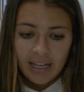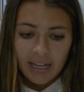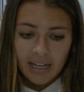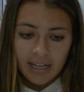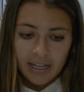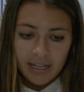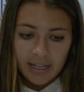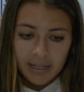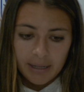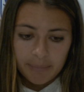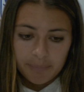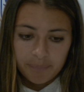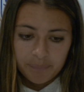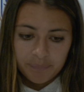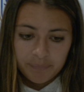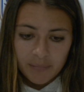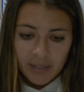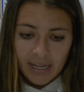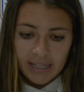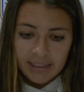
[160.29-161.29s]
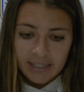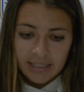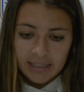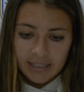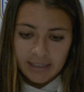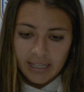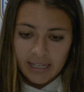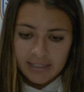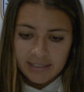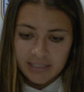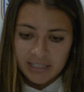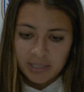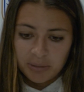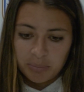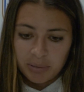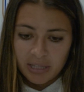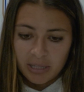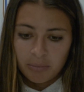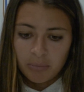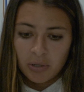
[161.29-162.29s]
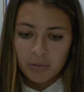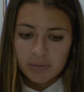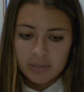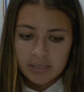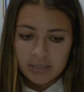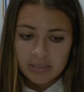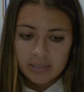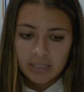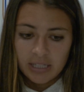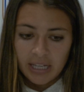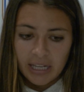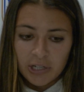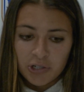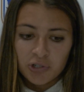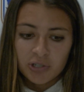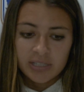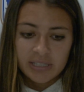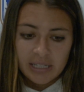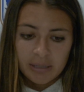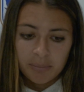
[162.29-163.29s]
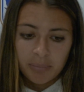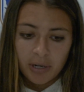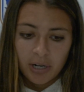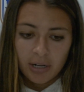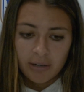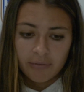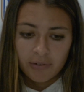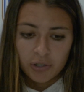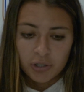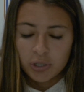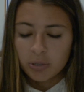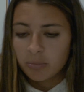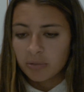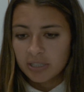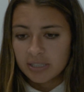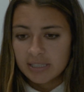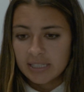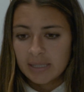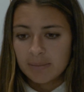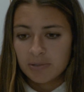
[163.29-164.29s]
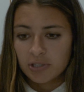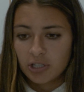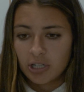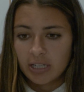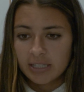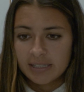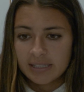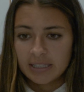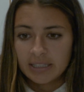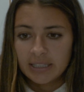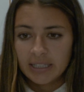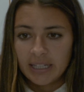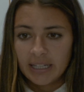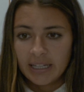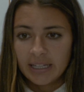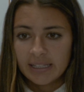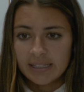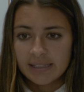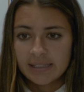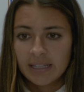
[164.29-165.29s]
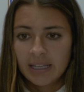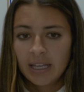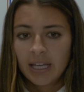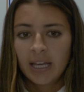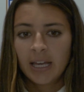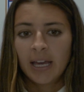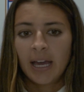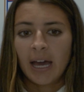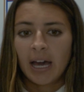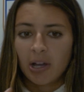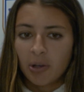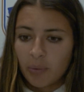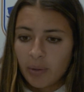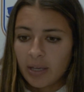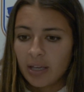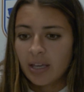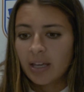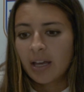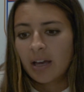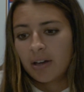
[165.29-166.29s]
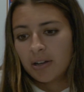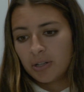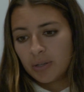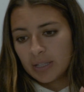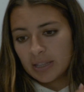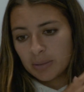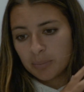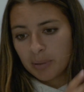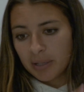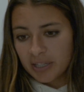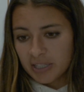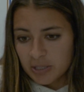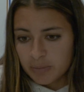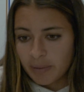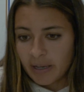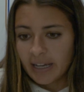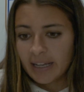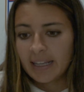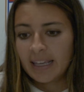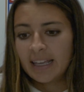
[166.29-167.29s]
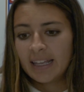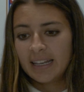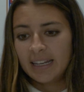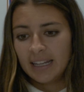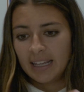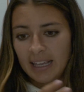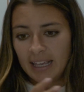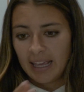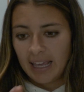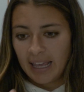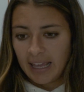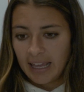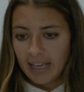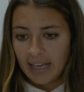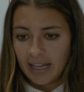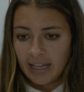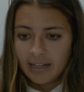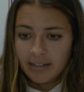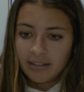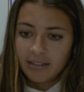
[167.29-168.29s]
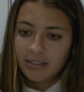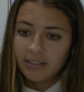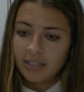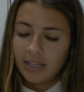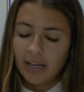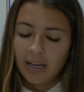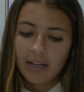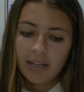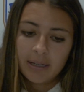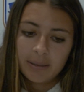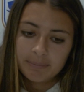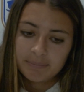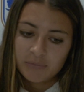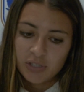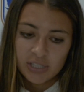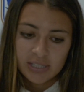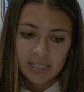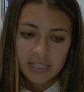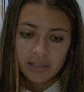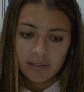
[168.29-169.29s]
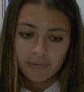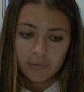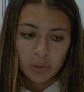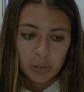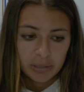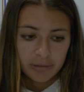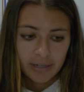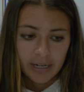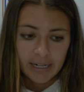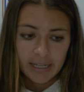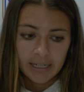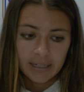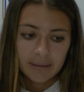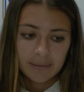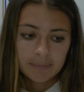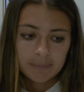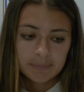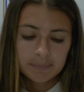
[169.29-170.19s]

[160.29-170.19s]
I think that that's going to be the most interesting part for numerous teams across the league is how do you get the players back in and just hit the floor running.